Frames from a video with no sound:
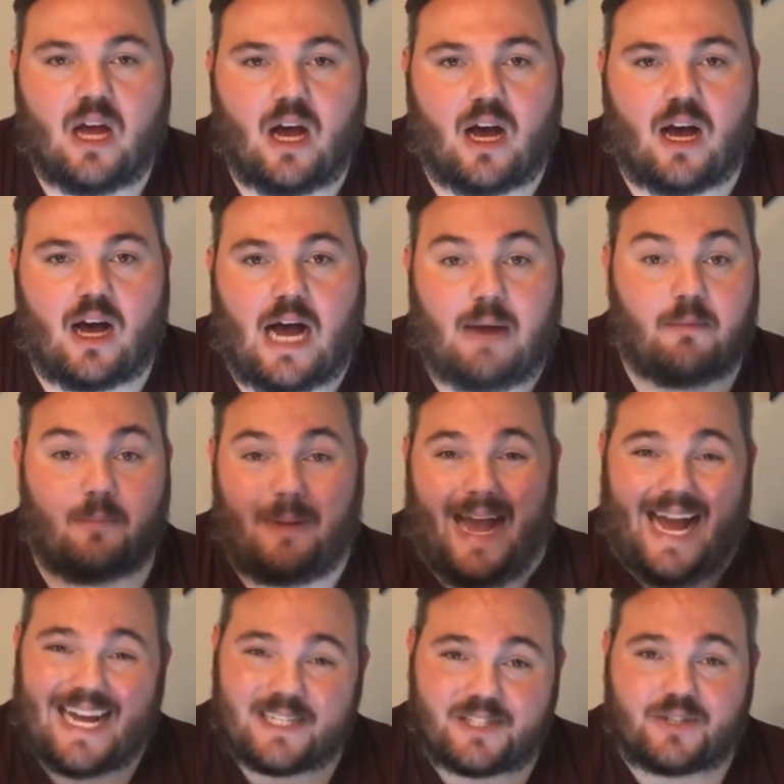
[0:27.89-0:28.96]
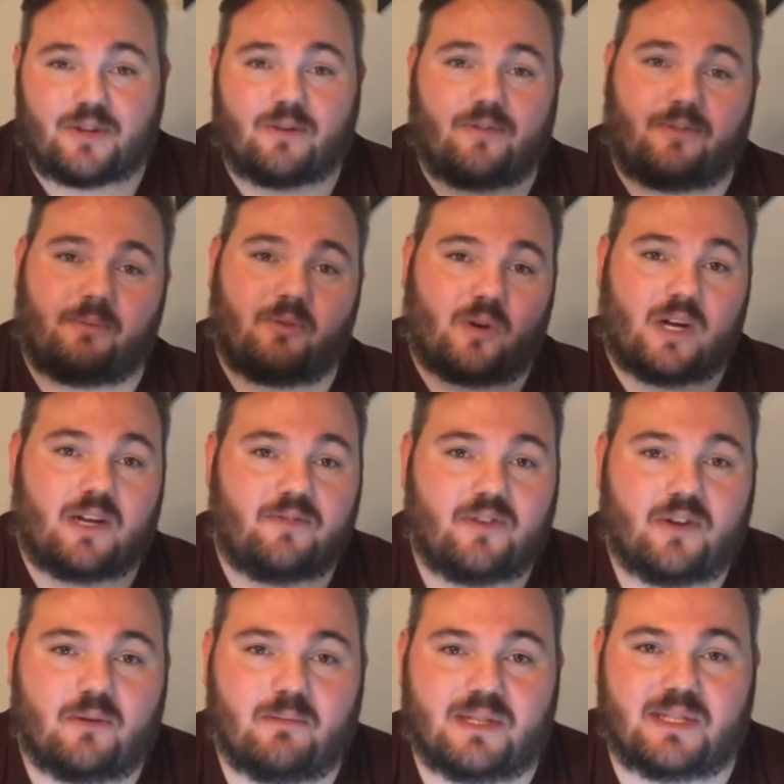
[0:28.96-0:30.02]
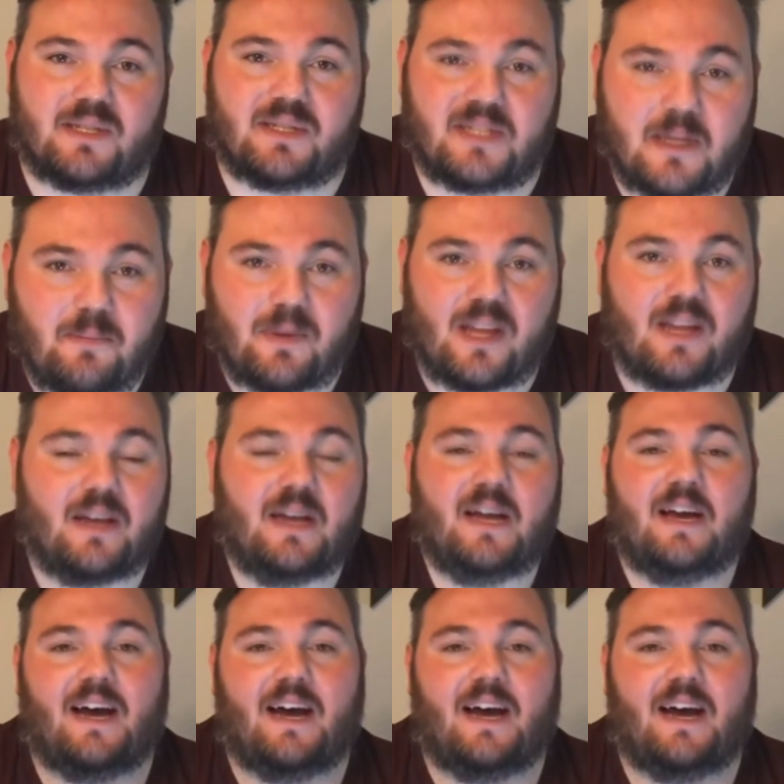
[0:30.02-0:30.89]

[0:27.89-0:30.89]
I'm a pastor from Greenville, Mississippi.